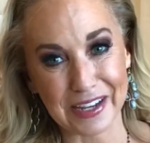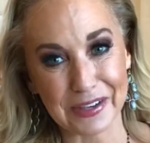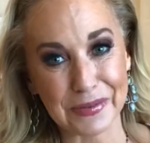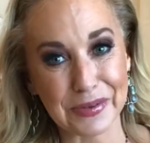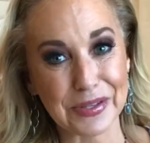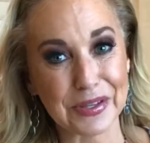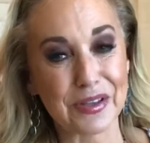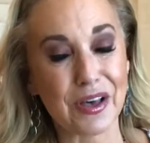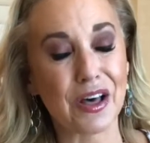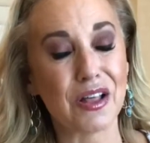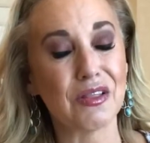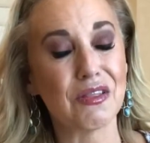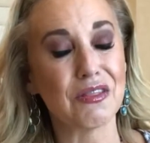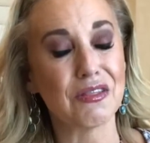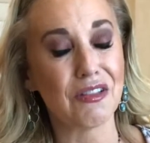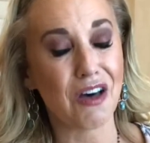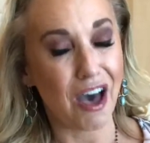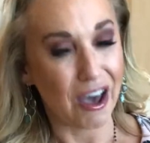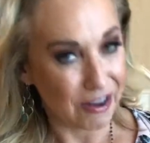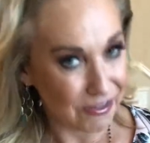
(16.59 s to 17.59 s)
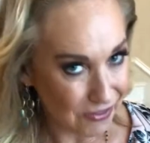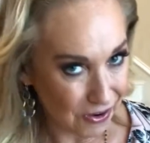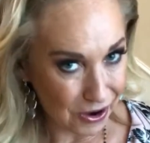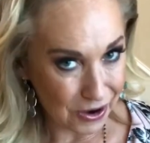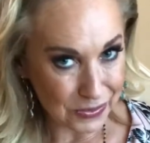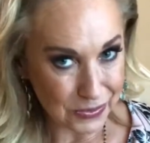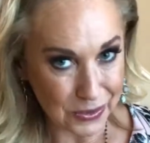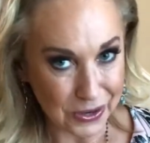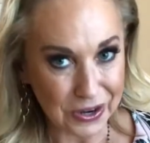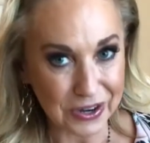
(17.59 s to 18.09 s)
It was a lot of
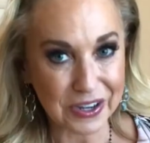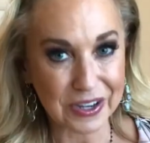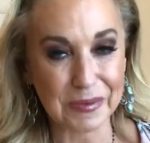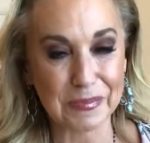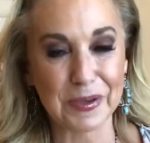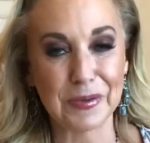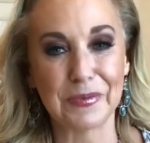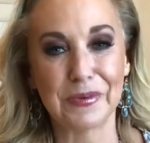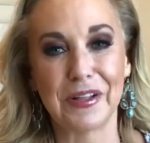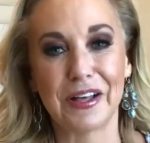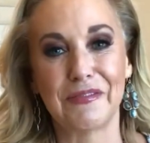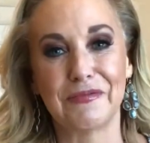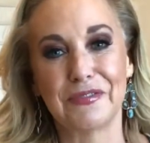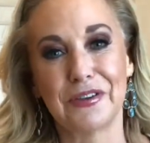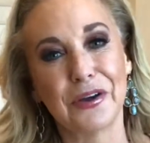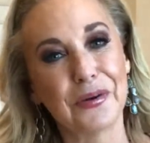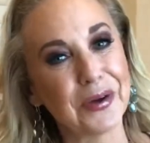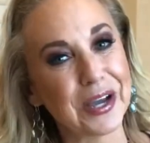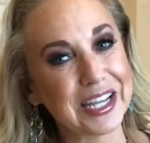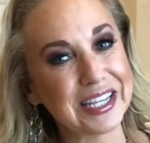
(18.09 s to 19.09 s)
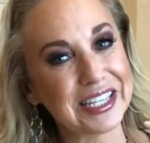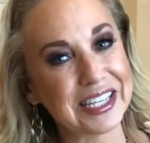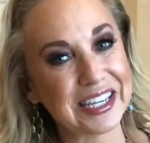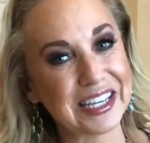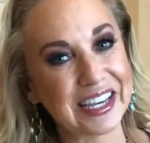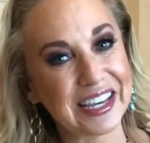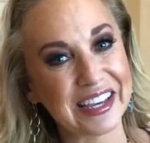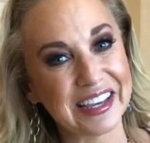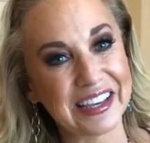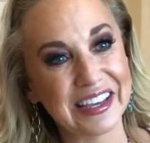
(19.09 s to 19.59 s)
hard work. People have no
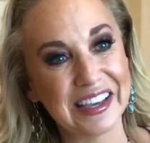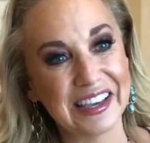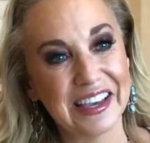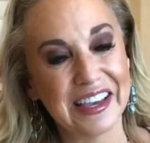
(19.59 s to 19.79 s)
idea.